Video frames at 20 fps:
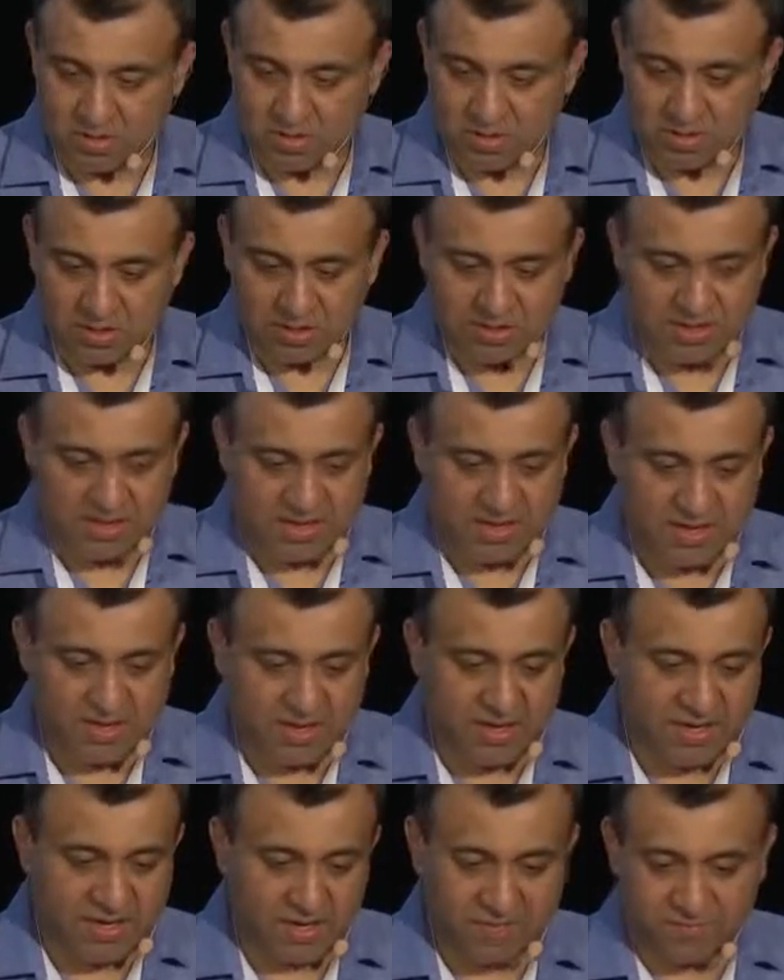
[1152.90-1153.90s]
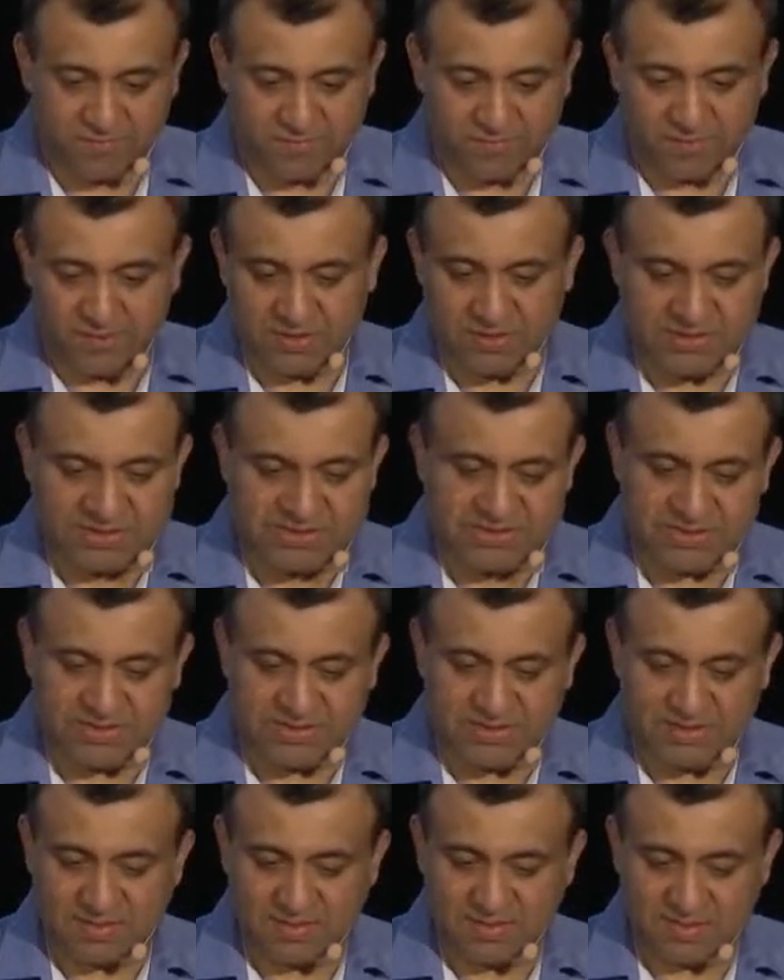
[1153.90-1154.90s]
Knative, these are
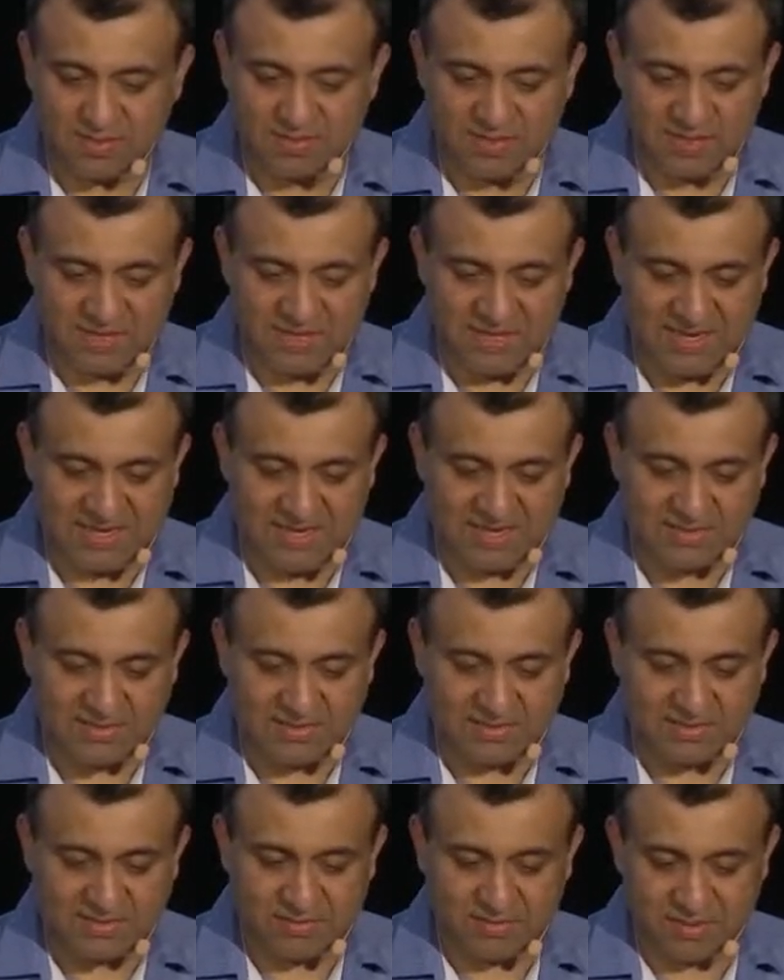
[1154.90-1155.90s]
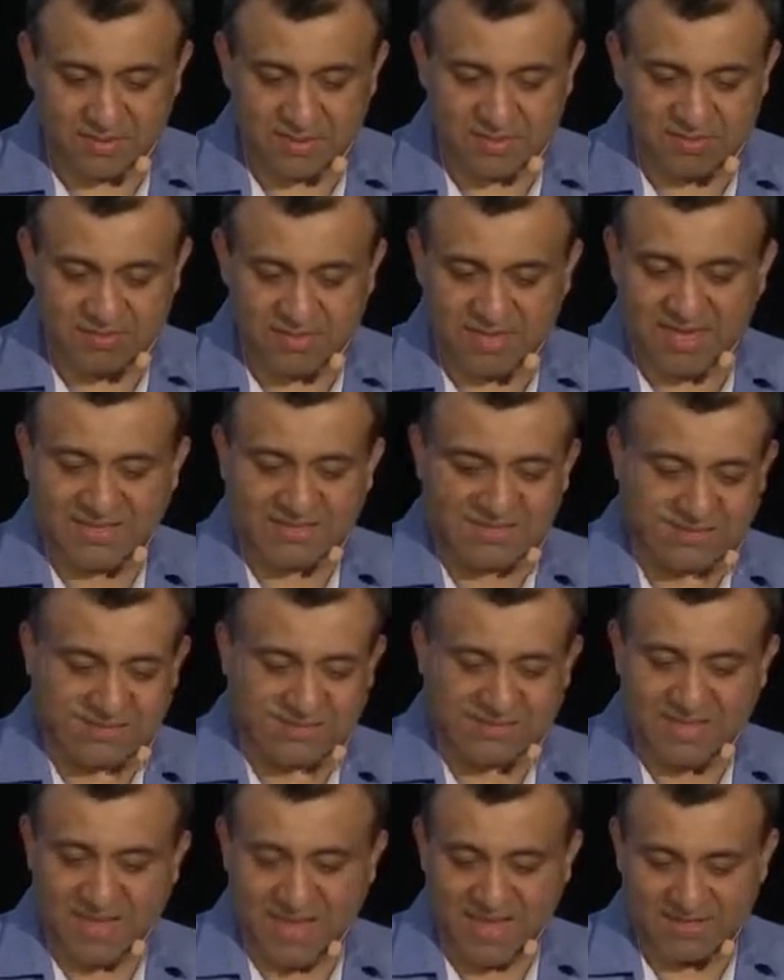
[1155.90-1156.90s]
some of the links. That's the
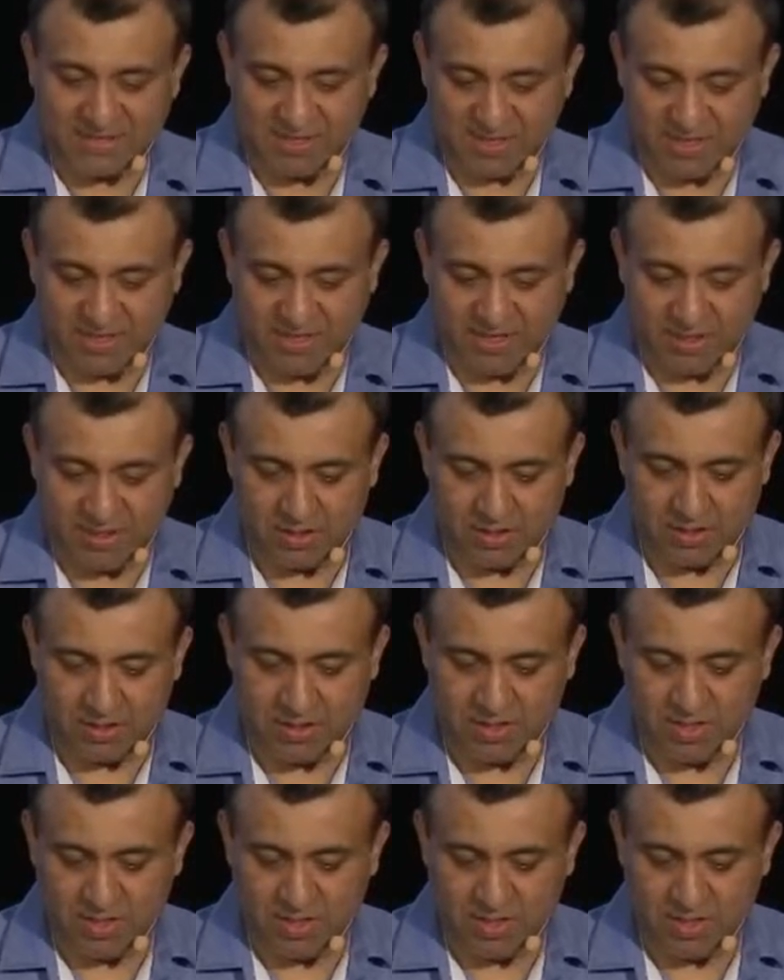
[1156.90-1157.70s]
Slack channel,